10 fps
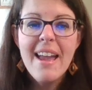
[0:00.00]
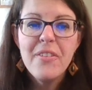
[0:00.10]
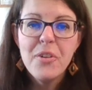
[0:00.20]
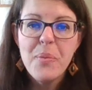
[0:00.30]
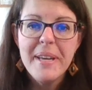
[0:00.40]
Hi
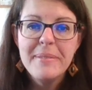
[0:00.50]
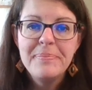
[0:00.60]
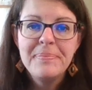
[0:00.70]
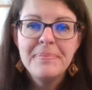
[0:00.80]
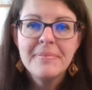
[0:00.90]
everyone,
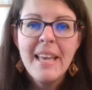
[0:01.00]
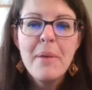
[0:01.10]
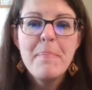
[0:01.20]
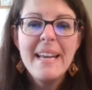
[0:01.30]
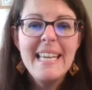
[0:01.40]

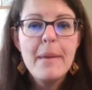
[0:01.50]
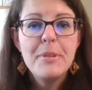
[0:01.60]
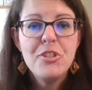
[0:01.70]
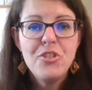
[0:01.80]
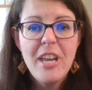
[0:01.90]
my
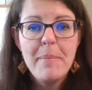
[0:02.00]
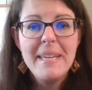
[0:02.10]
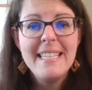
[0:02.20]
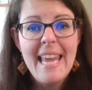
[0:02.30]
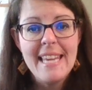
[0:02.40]
name is
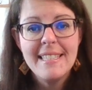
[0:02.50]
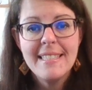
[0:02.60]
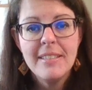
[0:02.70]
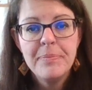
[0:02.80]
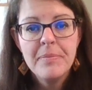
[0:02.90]
Jamie
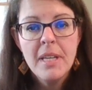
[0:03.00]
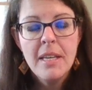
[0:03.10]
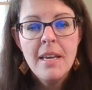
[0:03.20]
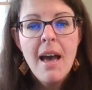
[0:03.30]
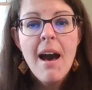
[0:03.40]
Nace.
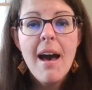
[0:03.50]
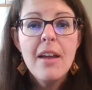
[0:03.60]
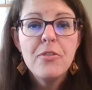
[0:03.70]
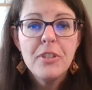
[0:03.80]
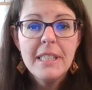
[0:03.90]

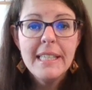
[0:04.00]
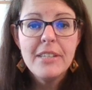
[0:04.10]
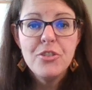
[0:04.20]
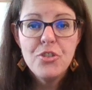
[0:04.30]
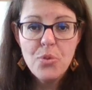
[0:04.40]
I have
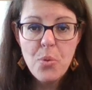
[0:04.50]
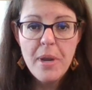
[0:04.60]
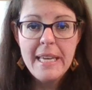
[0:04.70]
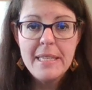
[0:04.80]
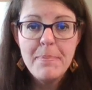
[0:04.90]
really
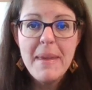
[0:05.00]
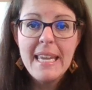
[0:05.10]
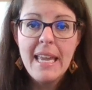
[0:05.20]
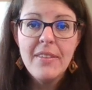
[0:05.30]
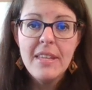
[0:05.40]
enjoyed
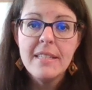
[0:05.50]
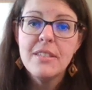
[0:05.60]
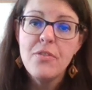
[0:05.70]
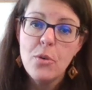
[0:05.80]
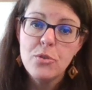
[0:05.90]
making
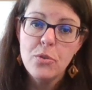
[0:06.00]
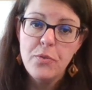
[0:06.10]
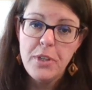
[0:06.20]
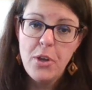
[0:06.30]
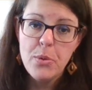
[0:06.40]
these
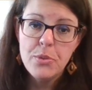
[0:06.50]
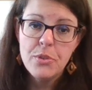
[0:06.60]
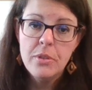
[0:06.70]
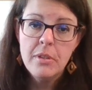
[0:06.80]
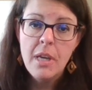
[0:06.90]
devotional
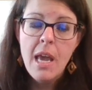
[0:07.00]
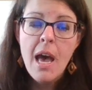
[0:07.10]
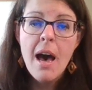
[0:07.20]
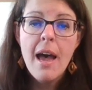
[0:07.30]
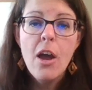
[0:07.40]
videos.
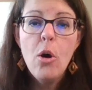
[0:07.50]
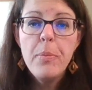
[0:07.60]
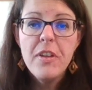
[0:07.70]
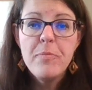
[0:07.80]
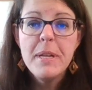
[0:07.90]
I
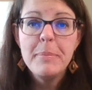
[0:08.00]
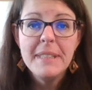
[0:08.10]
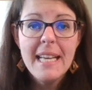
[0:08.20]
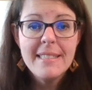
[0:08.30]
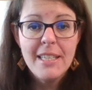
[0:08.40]
hope they've been a
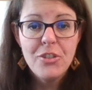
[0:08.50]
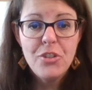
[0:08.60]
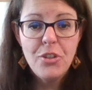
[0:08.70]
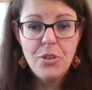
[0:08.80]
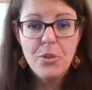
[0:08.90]
blessing
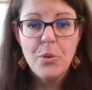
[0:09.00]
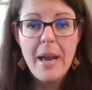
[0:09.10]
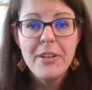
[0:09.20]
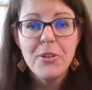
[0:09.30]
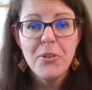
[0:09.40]
to you
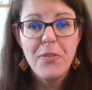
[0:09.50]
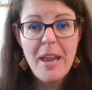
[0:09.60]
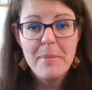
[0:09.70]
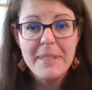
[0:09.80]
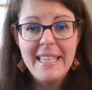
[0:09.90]
and your
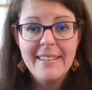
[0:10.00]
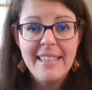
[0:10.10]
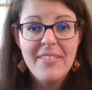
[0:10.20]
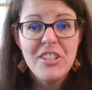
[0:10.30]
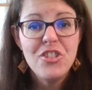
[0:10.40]
family
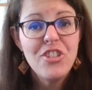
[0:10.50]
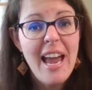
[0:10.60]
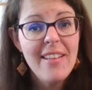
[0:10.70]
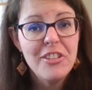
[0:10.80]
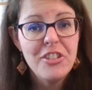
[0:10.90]
in these
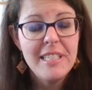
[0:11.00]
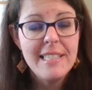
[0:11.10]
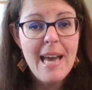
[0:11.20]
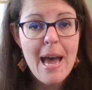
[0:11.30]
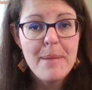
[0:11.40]
challenging
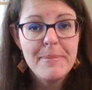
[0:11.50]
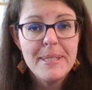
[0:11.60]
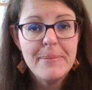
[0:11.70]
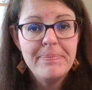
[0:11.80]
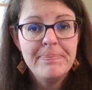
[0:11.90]

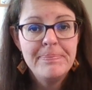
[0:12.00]
times.